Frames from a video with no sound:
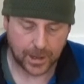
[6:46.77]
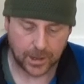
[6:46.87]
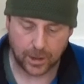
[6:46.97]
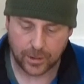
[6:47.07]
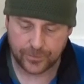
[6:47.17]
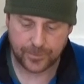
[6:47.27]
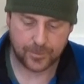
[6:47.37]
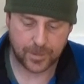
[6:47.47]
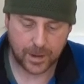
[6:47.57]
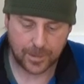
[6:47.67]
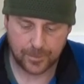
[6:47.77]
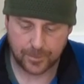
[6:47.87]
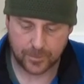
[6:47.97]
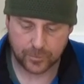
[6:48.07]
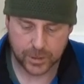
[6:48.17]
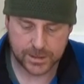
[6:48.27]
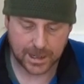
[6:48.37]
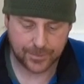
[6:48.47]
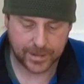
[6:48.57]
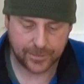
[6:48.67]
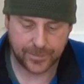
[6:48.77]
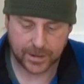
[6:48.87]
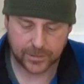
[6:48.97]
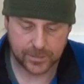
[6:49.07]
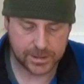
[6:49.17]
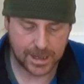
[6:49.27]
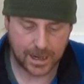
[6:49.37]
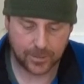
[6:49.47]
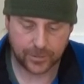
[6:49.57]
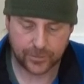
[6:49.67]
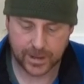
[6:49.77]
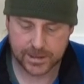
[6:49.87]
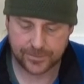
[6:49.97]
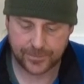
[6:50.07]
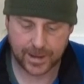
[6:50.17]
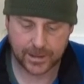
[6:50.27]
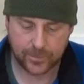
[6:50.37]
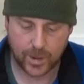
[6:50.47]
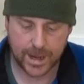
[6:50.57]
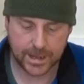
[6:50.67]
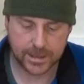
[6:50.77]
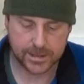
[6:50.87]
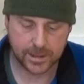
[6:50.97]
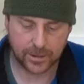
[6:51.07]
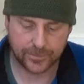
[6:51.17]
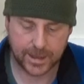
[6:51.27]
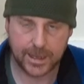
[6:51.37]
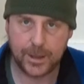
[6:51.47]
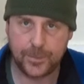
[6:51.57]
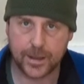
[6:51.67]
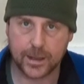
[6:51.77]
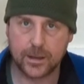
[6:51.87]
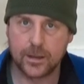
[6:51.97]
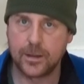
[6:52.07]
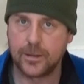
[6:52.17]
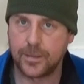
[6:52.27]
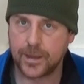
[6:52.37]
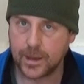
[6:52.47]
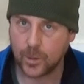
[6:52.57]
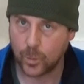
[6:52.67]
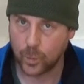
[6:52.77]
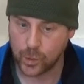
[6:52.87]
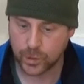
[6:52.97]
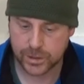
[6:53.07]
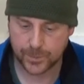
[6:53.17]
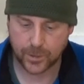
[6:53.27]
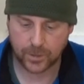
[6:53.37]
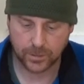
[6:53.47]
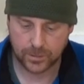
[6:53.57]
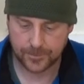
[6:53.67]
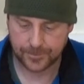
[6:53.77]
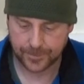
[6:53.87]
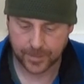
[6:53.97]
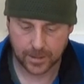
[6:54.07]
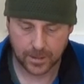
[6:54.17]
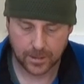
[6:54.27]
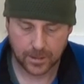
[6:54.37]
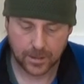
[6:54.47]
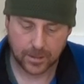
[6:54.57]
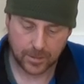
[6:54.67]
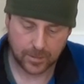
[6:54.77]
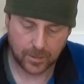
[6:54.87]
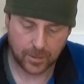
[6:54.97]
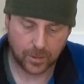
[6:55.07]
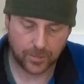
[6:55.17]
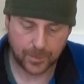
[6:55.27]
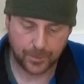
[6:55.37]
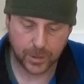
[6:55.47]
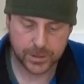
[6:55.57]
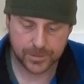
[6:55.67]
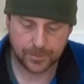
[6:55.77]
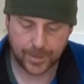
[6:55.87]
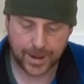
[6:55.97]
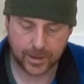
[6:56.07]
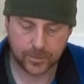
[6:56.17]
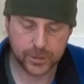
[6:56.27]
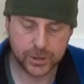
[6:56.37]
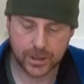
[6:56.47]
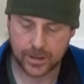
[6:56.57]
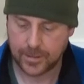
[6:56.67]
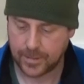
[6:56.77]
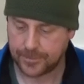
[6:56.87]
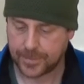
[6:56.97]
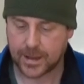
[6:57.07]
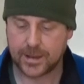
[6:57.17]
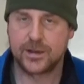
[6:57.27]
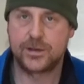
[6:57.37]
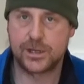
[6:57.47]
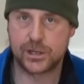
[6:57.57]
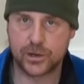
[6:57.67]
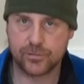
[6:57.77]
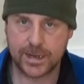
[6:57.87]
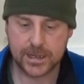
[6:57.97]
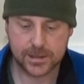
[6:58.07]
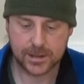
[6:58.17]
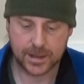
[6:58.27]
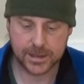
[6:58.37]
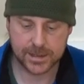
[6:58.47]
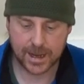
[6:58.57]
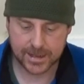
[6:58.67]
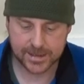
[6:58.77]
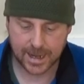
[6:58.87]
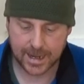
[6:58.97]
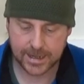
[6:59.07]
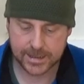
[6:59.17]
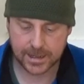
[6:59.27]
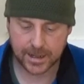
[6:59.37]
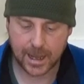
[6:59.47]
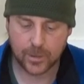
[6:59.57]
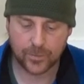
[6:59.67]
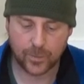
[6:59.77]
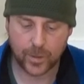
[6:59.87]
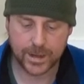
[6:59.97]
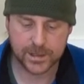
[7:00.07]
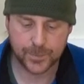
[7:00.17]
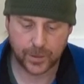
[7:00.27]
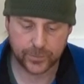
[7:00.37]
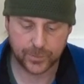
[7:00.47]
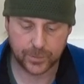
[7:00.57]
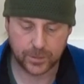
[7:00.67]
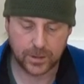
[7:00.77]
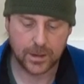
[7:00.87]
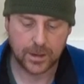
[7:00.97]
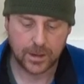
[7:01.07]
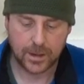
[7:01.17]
A lot of uh, rucksack manufacturers now are trying to find ways of keeping the water bottle or the bottom pouch discreet and as tight and out of the way as possible